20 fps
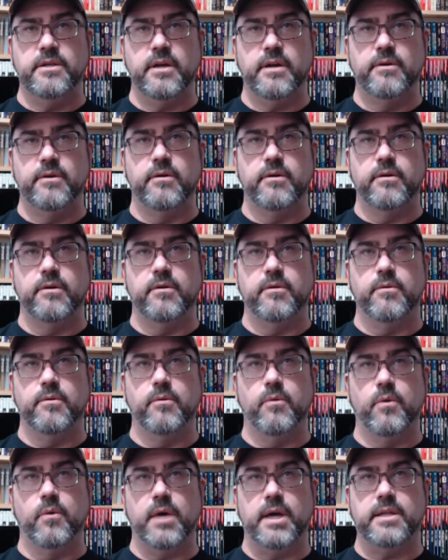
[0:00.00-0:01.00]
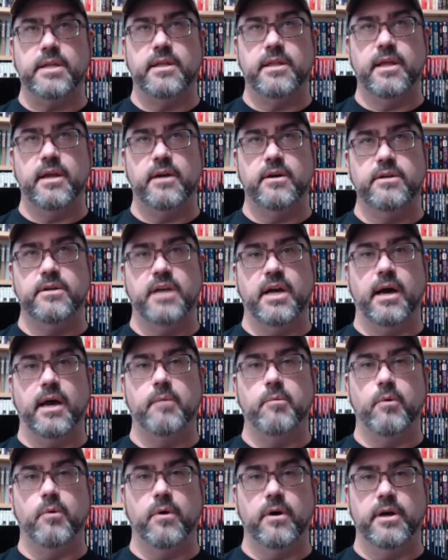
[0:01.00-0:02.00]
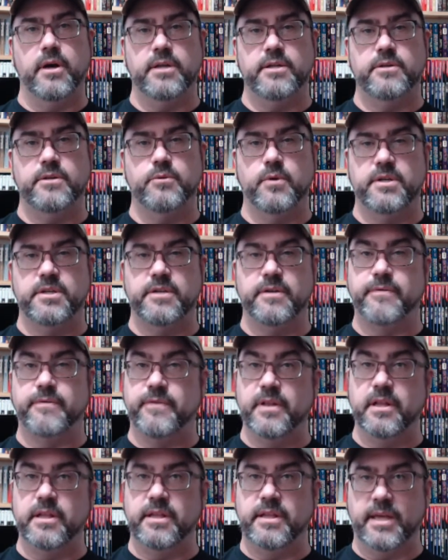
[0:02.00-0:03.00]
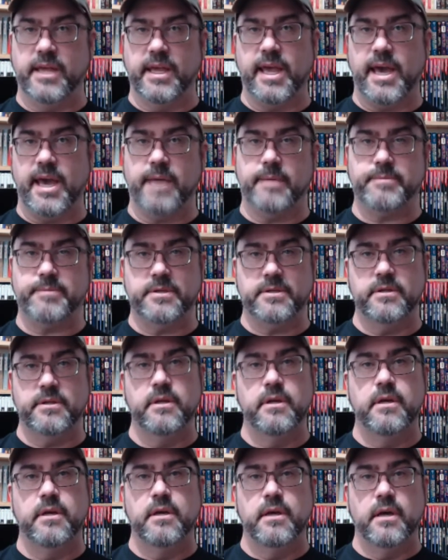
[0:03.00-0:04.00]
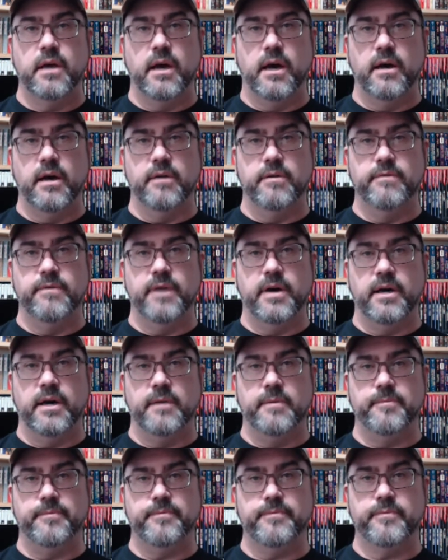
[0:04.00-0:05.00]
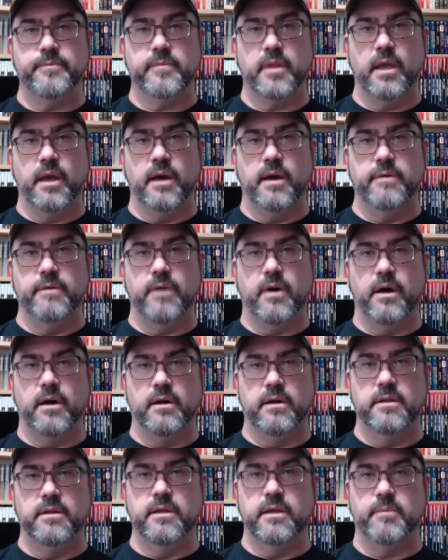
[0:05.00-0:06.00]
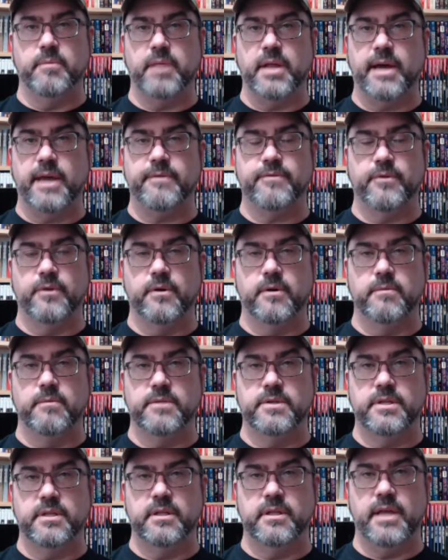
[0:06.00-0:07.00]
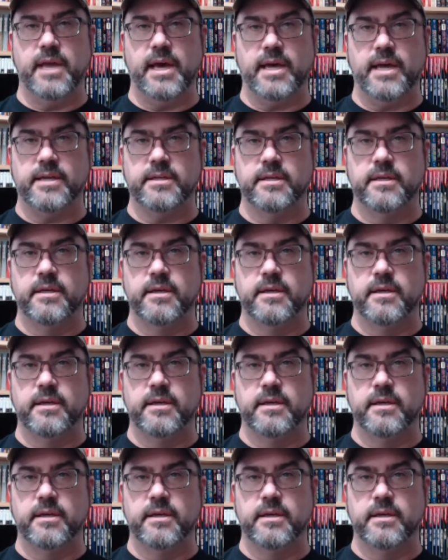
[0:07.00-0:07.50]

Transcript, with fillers: In general, what their job was to fill in the gaps of all the platforms that